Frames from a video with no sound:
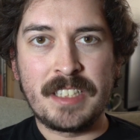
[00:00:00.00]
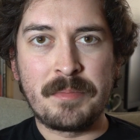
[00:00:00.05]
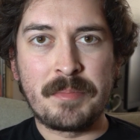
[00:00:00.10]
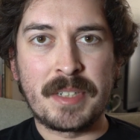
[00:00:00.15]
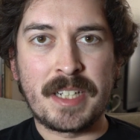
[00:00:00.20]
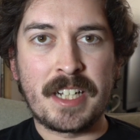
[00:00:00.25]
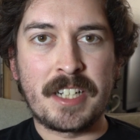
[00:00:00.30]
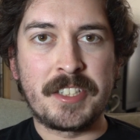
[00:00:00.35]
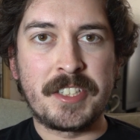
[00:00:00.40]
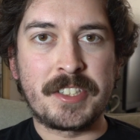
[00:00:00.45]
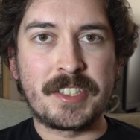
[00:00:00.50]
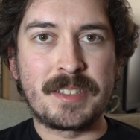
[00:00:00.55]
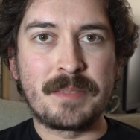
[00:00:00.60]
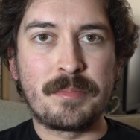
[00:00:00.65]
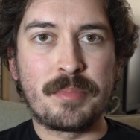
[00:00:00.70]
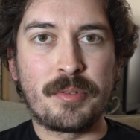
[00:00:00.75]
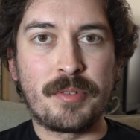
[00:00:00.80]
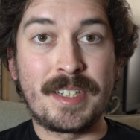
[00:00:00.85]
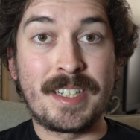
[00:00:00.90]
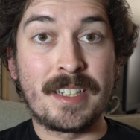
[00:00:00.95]
but at a certain
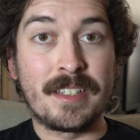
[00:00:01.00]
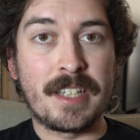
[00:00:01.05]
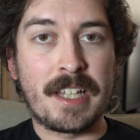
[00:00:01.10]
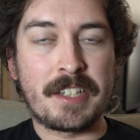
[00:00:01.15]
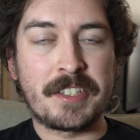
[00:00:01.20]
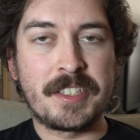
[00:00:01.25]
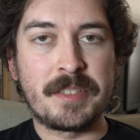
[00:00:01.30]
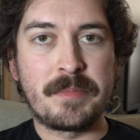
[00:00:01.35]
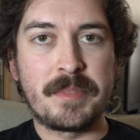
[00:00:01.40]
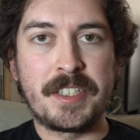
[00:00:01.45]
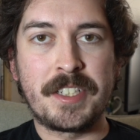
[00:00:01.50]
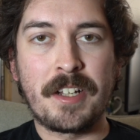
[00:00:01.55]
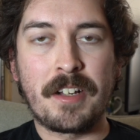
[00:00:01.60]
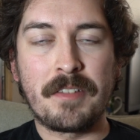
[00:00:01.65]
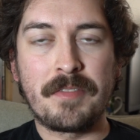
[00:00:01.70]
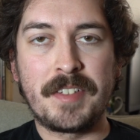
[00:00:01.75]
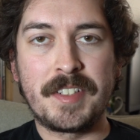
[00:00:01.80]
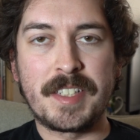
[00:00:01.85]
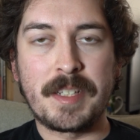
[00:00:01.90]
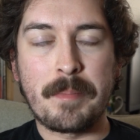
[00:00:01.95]
point elects
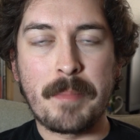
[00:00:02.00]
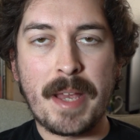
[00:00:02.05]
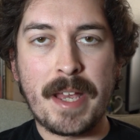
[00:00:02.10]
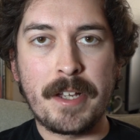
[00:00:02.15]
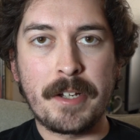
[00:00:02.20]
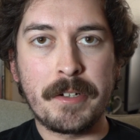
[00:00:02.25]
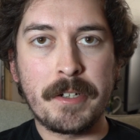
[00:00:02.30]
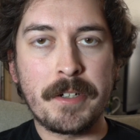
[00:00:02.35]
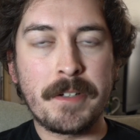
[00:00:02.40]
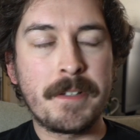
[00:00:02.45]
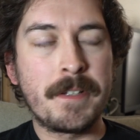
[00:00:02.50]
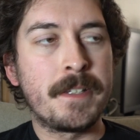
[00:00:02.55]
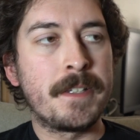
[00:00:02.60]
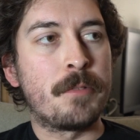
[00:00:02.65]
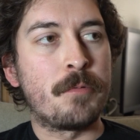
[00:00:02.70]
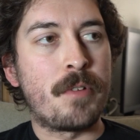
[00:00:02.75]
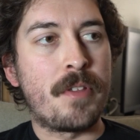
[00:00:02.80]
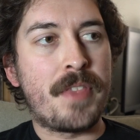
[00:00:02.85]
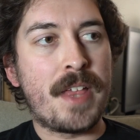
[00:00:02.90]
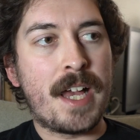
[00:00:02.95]
himself as a mayor
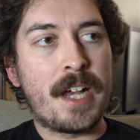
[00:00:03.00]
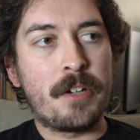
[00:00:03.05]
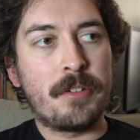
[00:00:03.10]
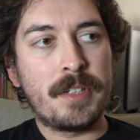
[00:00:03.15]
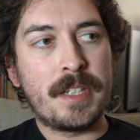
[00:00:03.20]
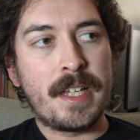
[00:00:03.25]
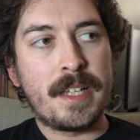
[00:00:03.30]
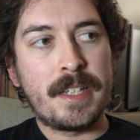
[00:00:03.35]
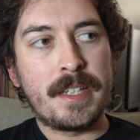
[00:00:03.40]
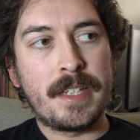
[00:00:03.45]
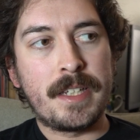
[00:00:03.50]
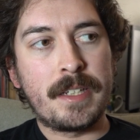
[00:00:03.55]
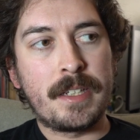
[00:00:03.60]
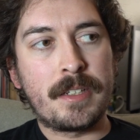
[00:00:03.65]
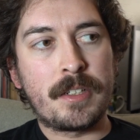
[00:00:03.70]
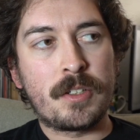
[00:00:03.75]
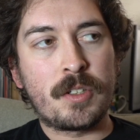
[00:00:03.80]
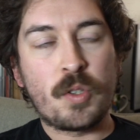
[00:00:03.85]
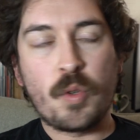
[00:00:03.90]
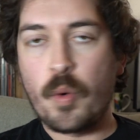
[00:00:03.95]
without any
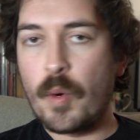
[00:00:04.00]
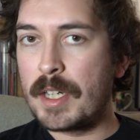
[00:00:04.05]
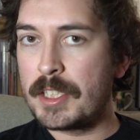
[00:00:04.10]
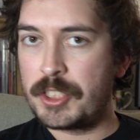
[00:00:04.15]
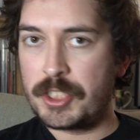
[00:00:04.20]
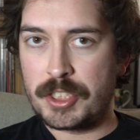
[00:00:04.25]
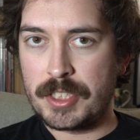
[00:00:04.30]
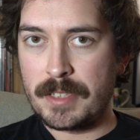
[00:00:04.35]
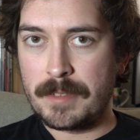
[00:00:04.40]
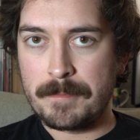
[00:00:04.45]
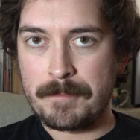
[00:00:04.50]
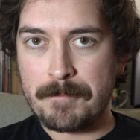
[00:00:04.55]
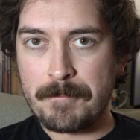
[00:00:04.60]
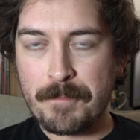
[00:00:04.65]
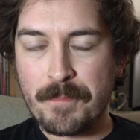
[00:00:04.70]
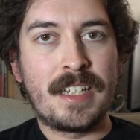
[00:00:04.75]
question.